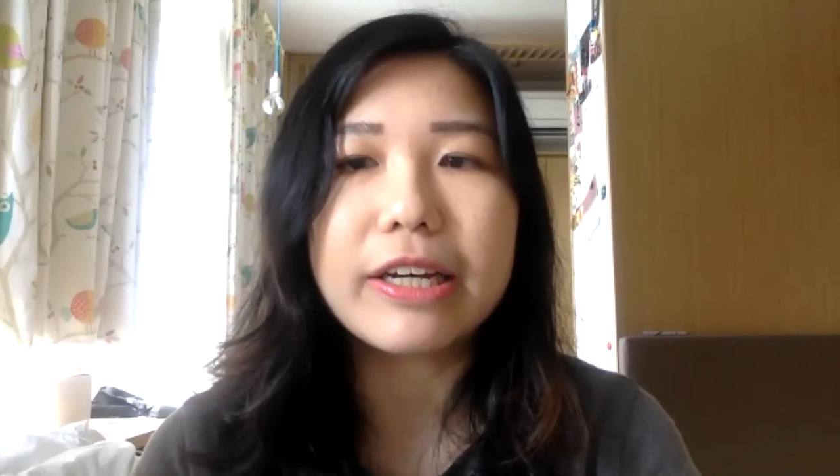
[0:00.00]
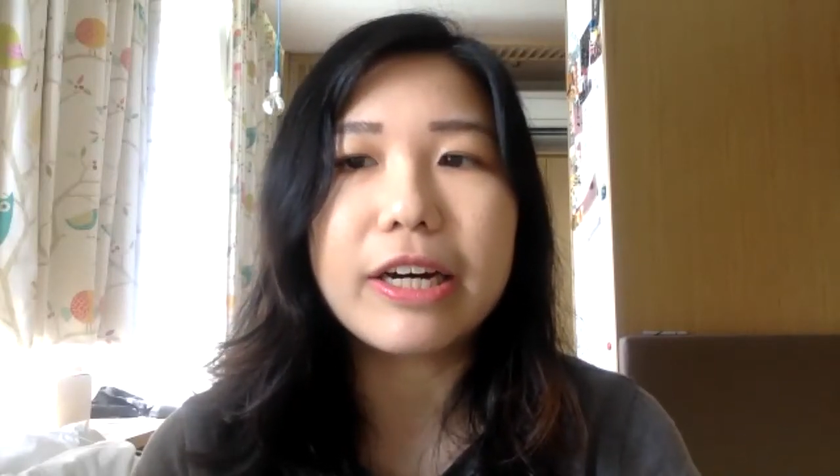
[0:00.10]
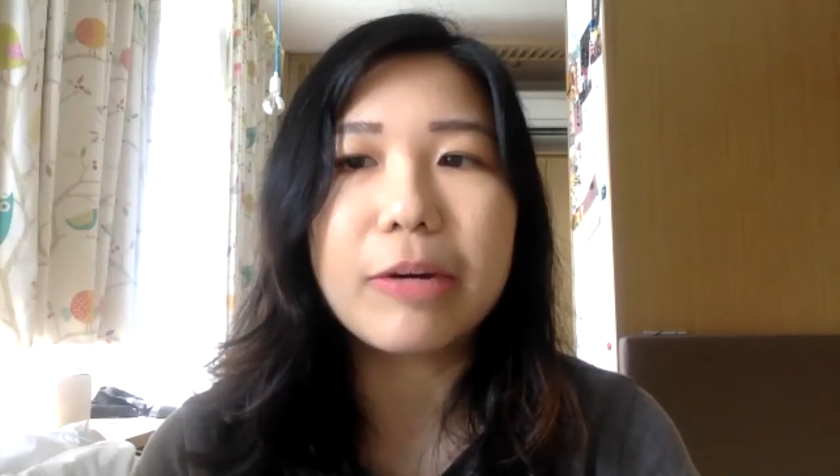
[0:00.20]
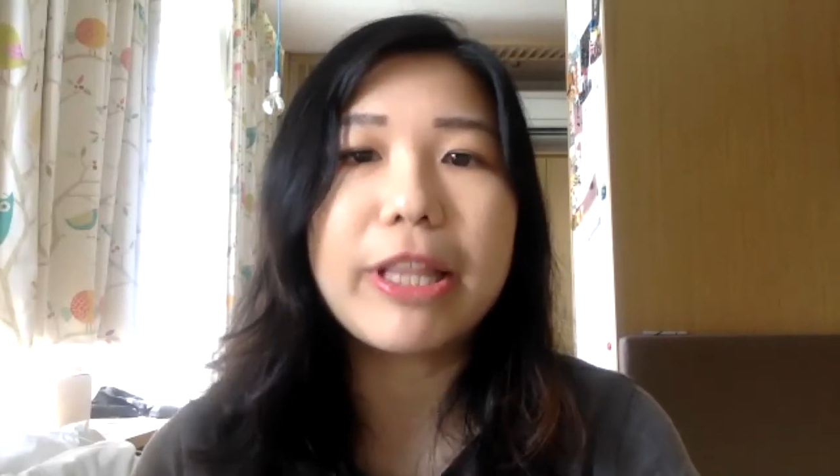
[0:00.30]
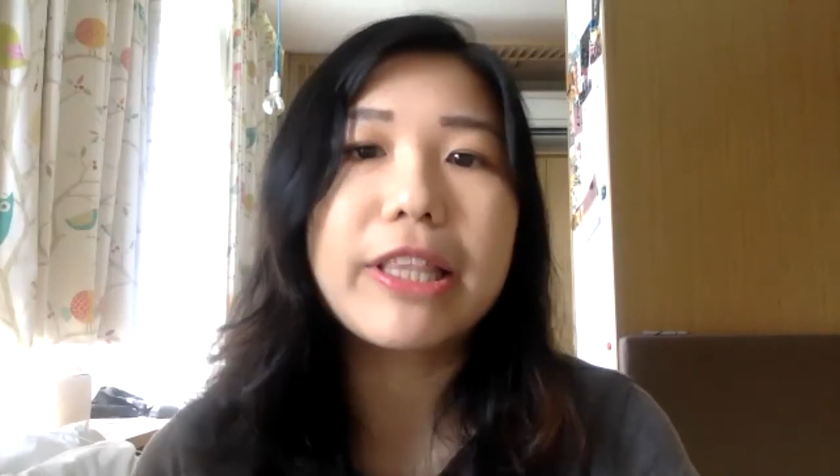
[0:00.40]

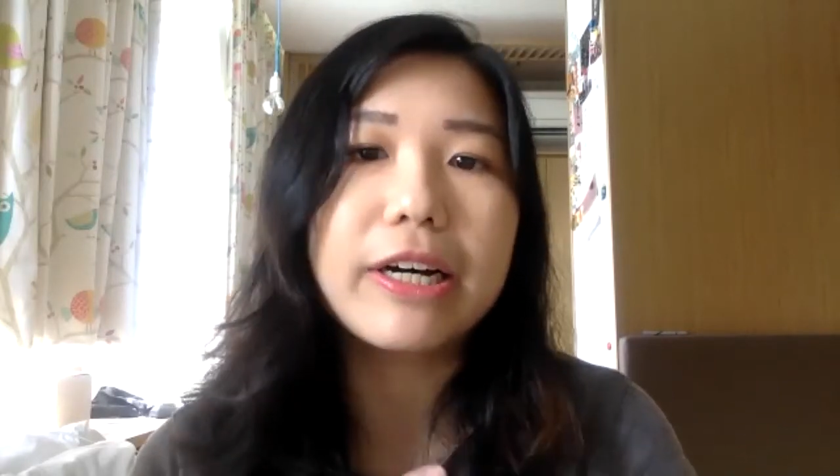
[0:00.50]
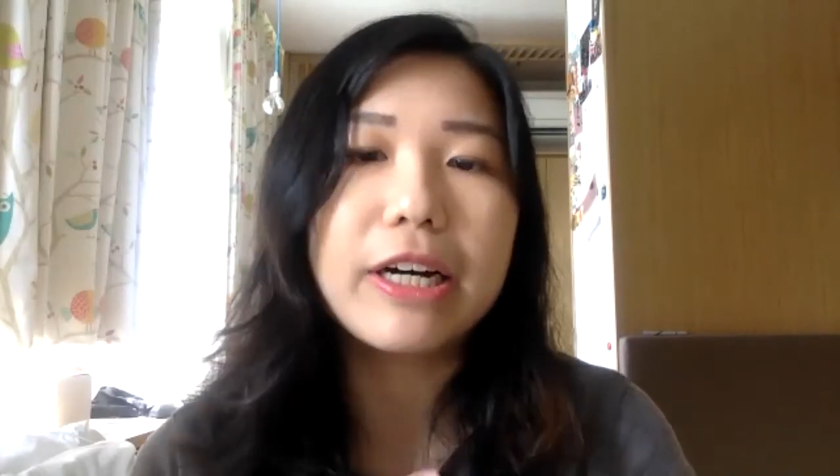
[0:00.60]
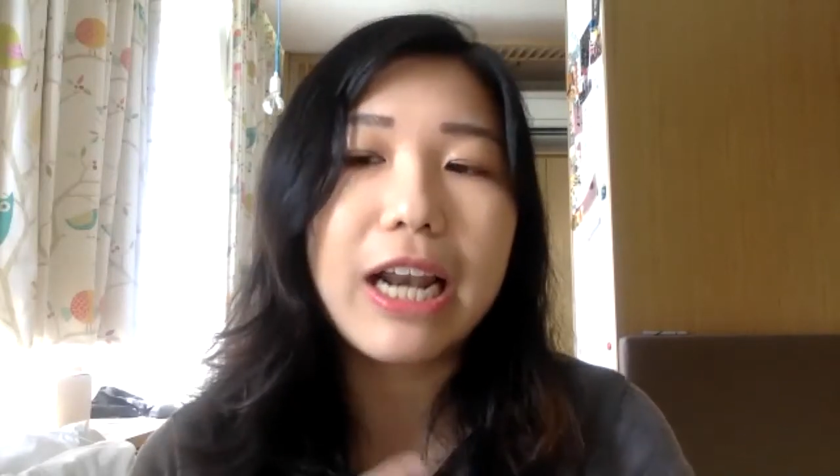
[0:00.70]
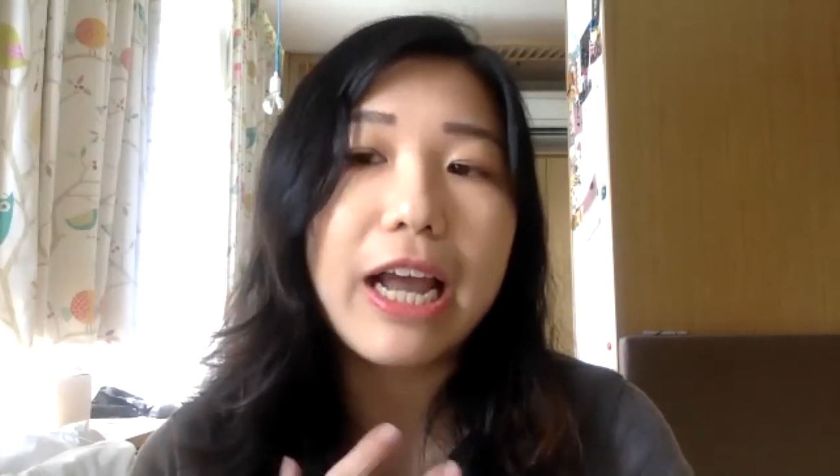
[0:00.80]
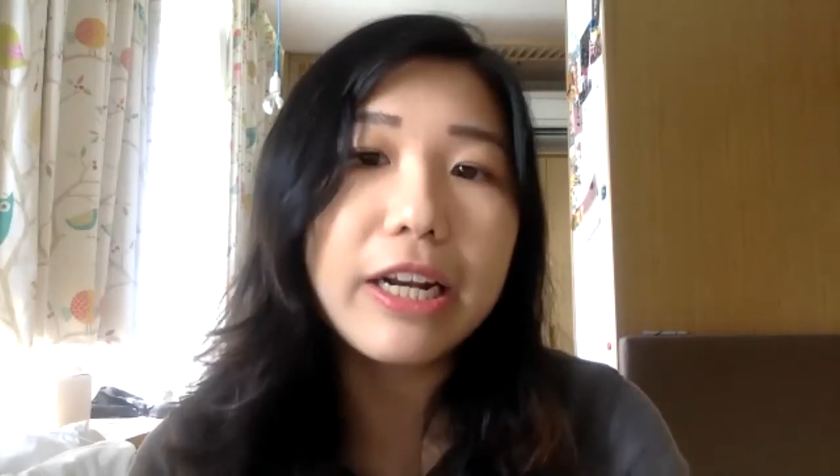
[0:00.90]
when the
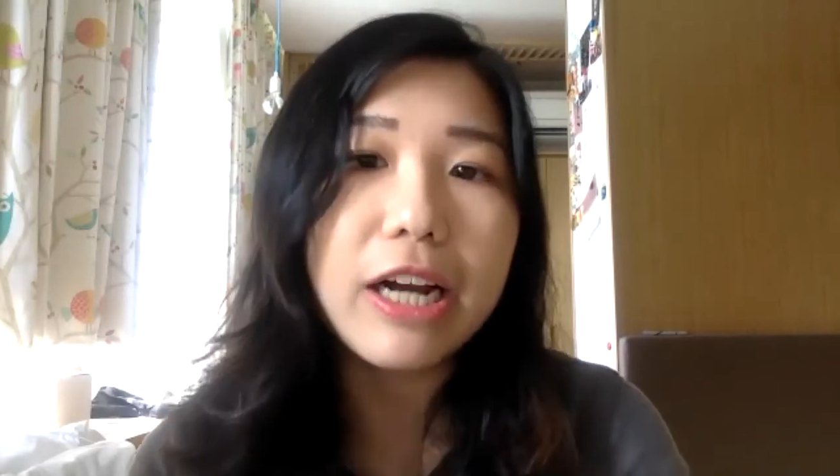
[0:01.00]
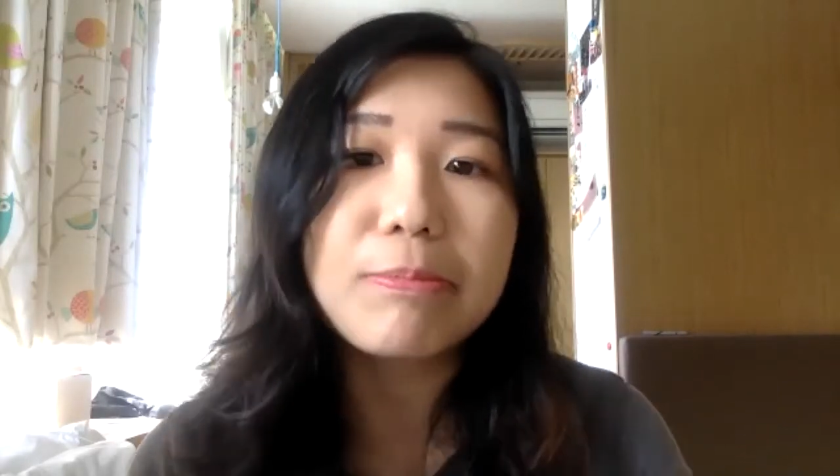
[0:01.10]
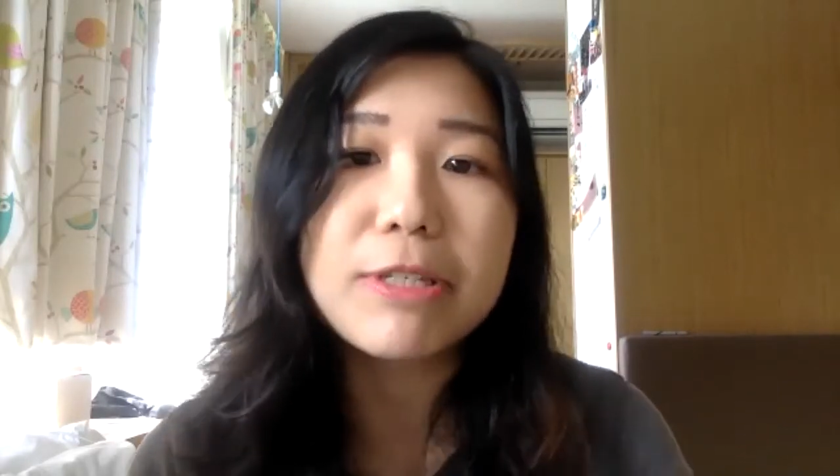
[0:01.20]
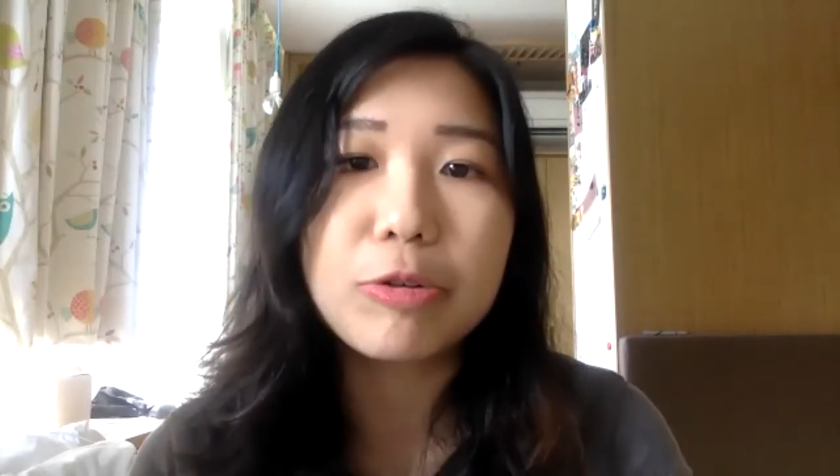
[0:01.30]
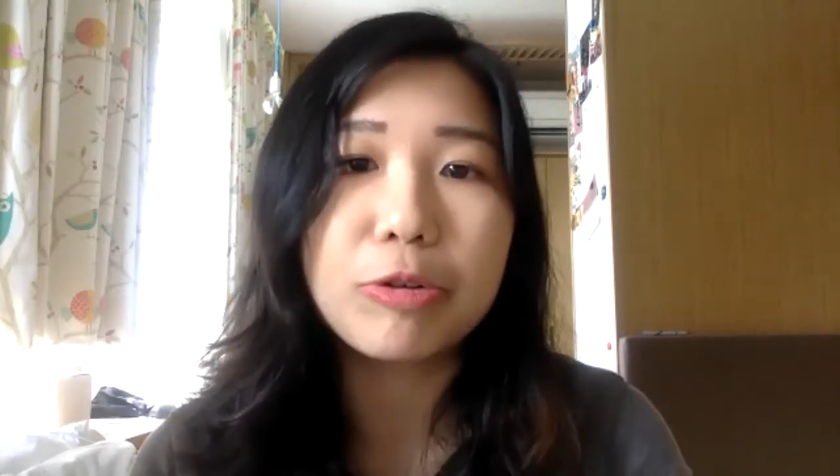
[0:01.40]
client
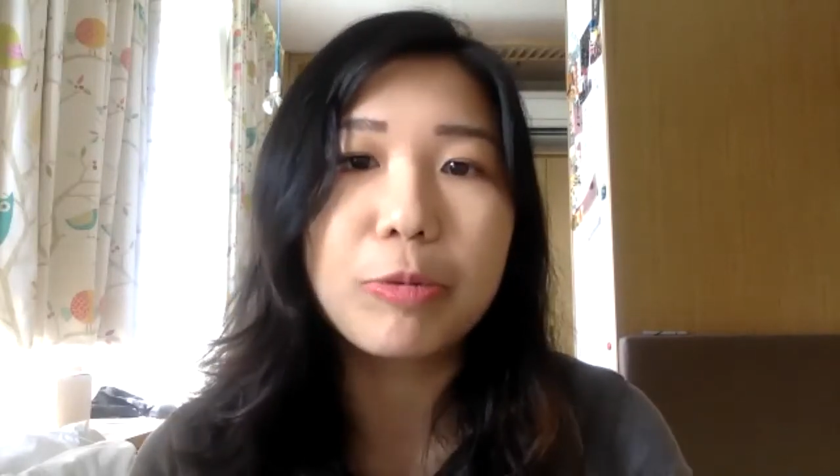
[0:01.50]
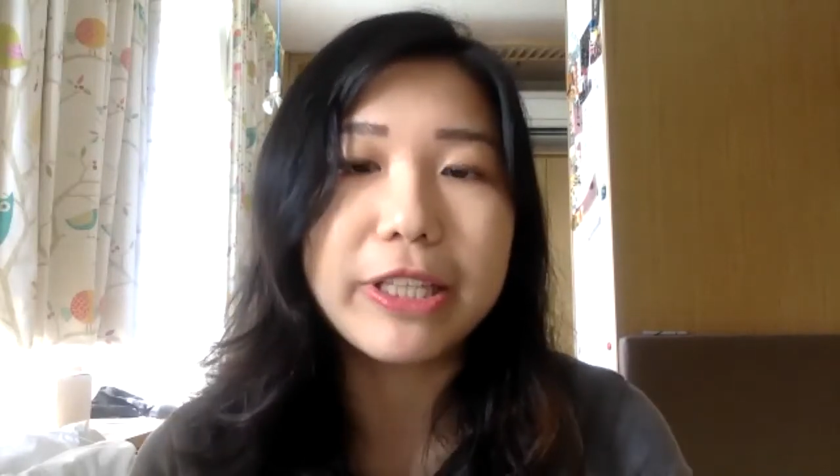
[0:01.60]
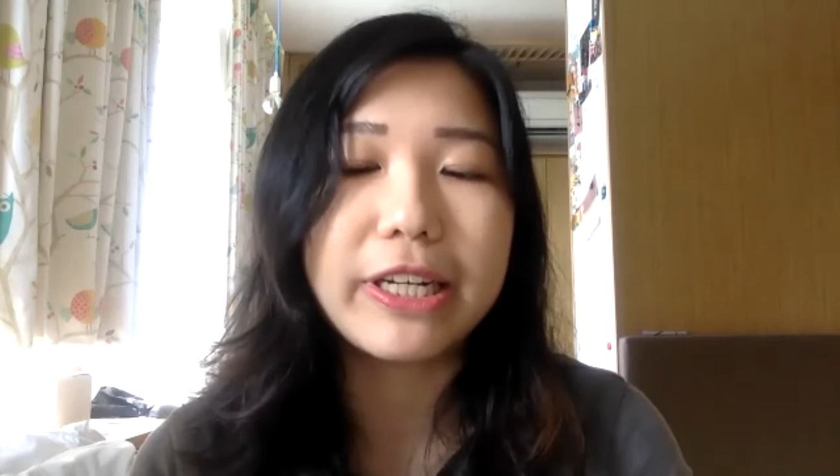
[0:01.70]
comes to you with